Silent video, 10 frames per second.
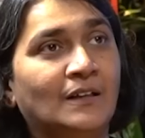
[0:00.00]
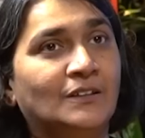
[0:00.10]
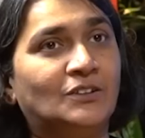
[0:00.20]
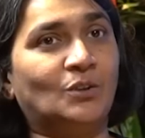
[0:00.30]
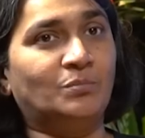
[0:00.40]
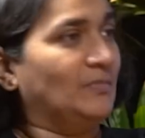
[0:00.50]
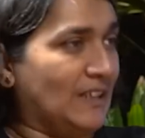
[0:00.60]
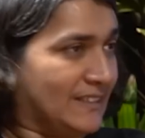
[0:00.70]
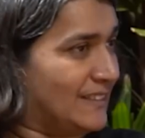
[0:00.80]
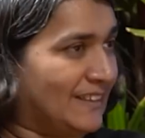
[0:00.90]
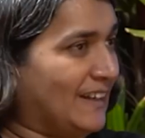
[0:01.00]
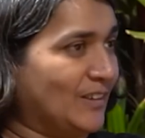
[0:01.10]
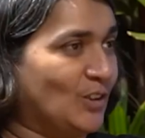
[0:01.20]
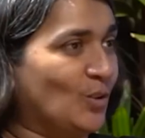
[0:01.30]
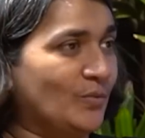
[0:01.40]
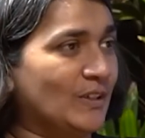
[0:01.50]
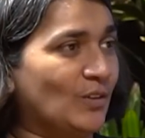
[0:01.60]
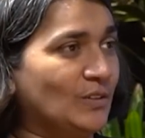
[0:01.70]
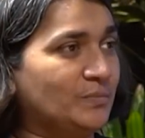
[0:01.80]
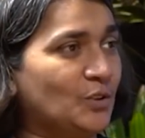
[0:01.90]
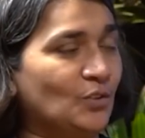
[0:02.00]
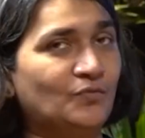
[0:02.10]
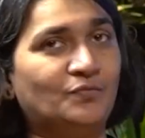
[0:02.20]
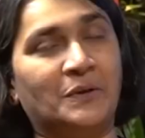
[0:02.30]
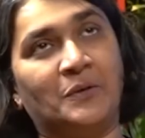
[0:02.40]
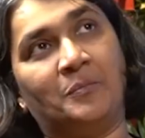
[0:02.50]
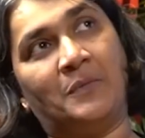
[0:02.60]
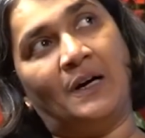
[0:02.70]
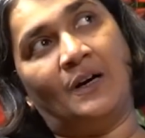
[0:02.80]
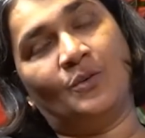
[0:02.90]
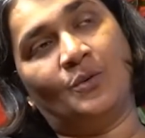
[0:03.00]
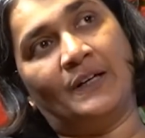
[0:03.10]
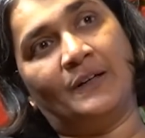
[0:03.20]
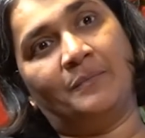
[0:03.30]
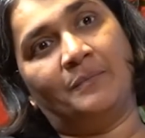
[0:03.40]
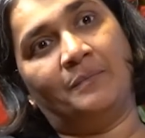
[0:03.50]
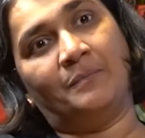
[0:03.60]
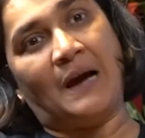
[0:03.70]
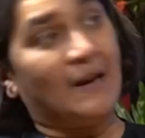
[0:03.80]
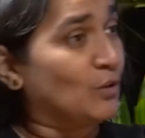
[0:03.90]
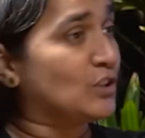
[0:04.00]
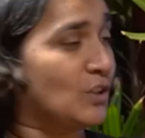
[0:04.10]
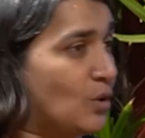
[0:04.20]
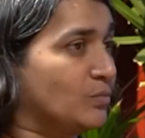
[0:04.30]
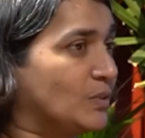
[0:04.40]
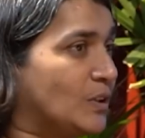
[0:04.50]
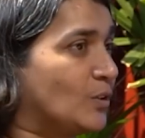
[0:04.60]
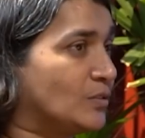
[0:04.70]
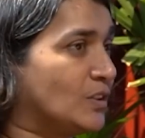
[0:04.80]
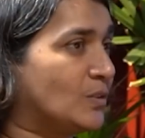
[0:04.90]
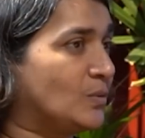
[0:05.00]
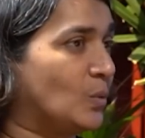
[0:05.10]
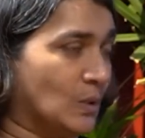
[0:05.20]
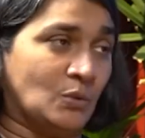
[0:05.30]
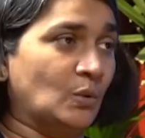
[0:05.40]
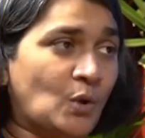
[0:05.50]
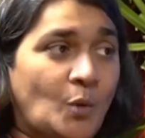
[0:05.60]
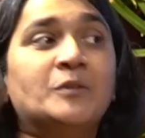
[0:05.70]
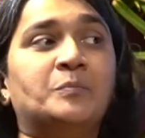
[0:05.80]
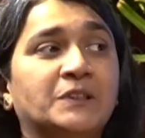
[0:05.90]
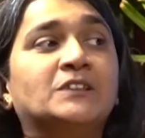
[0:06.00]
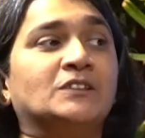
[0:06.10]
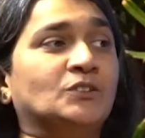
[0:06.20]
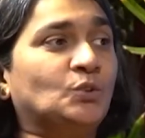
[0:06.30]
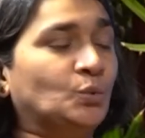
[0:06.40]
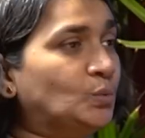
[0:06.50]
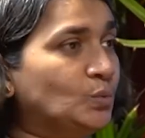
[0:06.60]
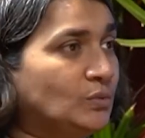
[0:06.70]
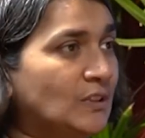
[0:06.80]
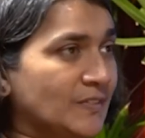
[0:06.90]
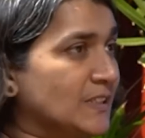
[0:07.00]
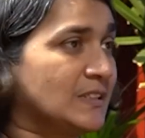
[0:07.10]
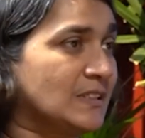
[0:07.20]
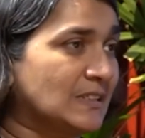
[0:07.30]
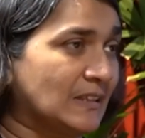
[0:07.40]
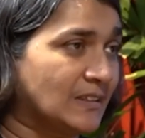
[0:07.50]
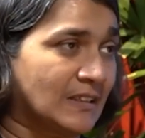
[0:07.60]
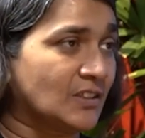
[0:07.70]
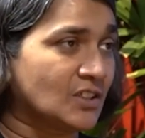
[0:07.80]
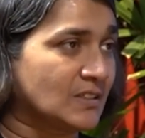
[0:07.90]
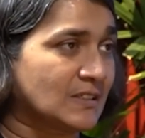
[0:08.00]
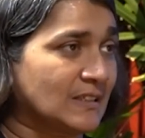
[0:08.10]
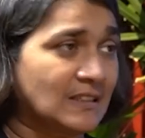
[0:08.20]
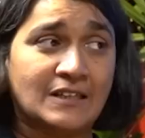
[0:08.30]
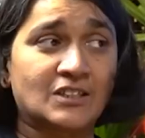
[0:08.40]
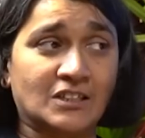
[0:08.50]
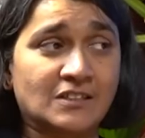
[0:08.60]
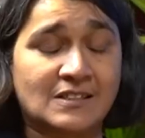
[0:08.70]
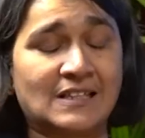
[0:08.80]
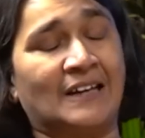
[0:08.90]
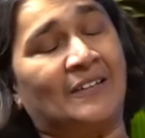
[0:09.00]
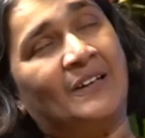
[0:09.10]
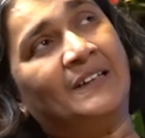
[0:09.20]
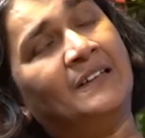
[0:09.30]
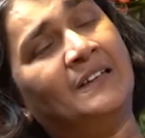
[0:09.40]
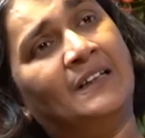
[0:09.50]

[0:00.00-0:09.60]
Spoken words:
So, like I said again, we're all sort of, how do I was the quote unquote common person to the physicists and the technicians and the engineers there, right?